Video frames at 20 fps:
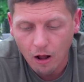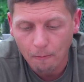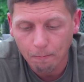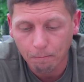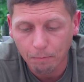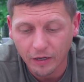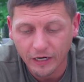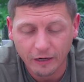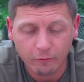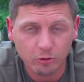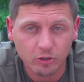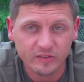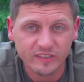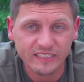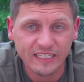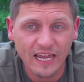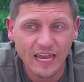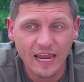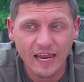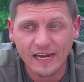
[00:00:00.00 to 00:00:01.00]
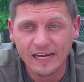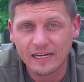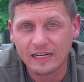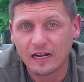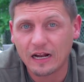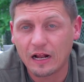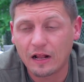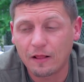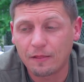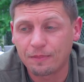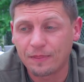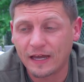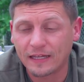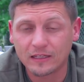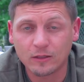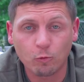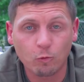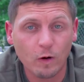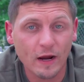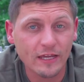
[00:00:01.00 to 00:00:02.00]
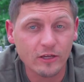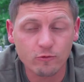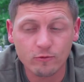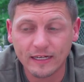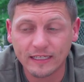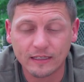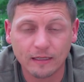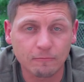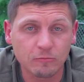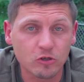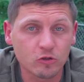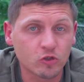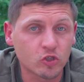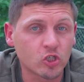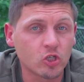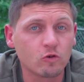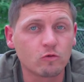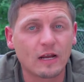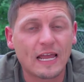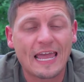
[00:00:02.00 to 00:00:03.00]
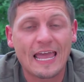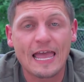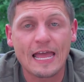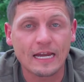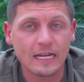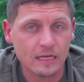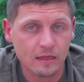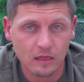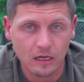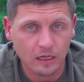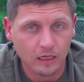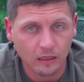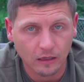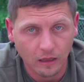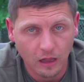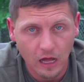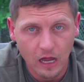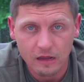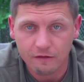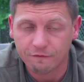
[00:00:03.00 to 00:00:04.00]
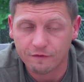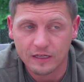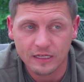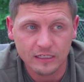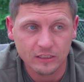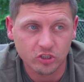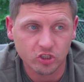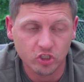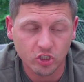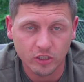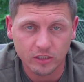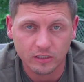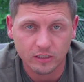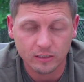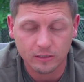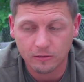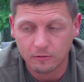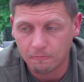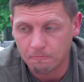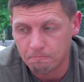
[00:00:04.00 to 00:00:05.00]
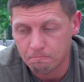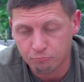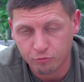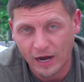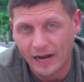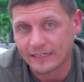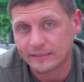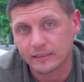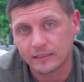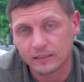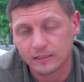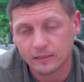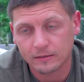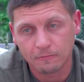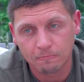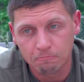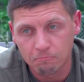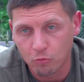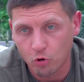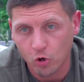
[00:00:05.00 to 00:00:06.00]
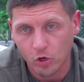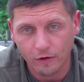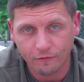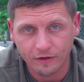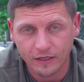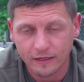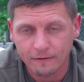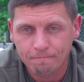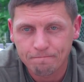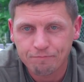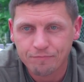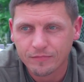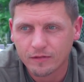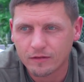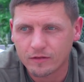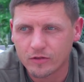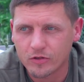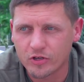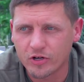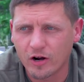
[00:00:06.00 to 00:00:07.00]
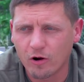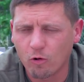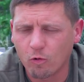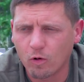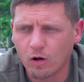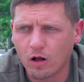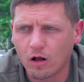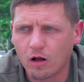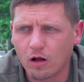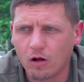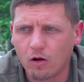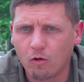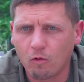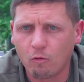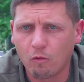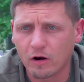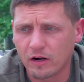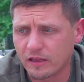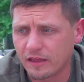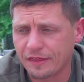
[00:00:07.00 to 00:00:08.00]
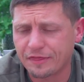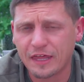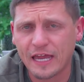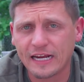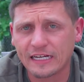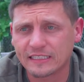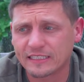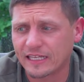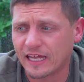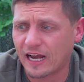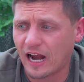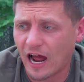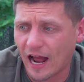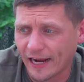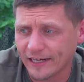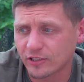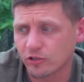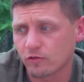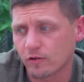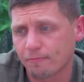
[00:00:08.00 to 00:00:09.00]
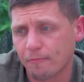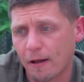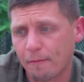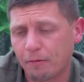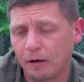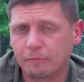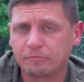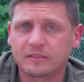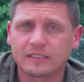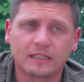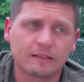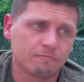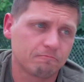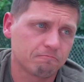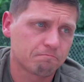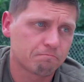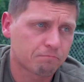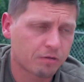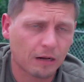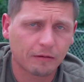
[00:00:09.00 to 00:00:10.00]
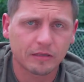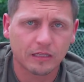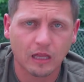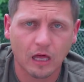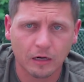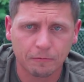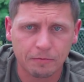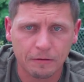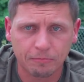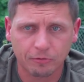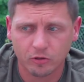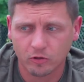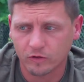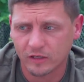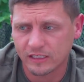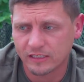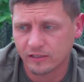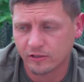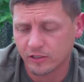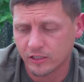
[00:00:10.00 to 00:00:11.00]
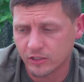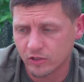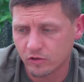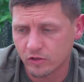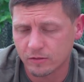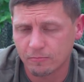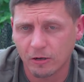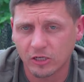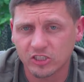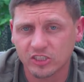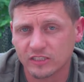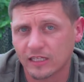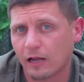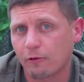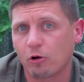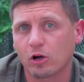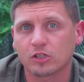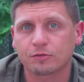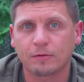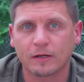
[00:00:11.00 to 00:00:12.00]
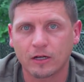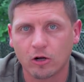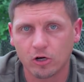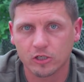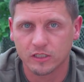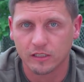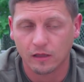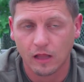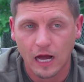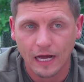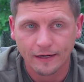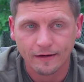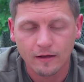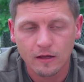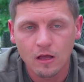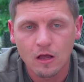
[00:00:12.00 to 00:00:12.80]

but I will say that the way you get them used to anything in life is just practice more of it. You know, one of the things that I do with my pups that probably a lot of people don't necessarily do as much is I wash my cars a lot.